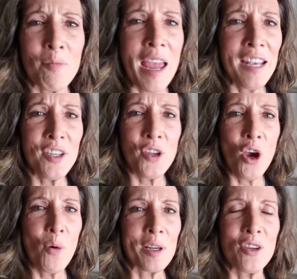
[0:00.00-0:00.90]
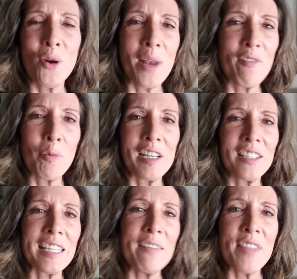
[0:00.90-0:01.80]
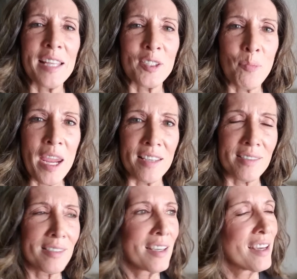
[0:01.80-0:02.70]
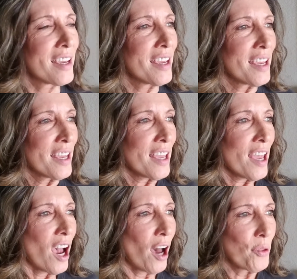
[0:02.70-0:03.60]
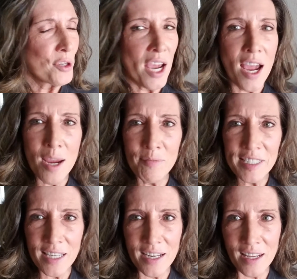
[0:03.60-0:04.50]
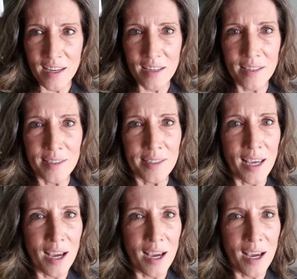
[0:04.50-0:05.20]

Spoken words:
head to toe, and you don't ever want to leave that space. Other times it is